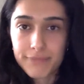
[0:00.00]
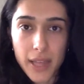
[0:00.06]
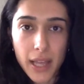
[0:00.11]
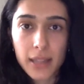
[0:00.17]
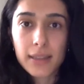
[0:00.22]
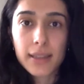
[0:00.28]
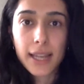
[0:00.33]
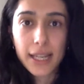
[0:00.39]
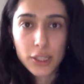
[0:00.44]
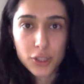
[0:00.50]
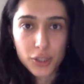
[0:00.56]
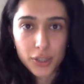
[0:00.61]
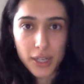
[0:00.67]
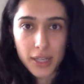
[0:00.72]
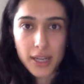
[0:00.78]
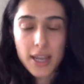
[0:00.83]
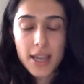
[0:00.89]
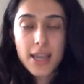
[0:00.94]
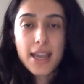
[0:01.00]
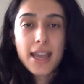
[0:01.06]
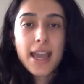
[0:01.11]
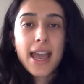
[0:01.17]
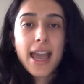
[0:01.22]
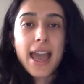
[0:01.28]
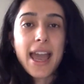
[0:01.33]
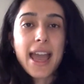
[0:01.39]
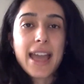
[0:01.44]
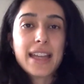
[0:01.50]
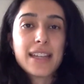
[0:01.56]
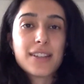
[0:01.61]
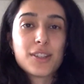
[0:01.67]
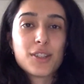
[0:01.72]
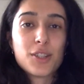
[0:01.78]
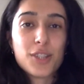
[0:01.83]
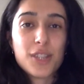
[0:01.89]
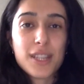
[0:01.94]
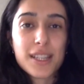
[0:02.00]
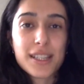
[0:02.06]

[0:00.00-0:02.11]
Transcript: electric and she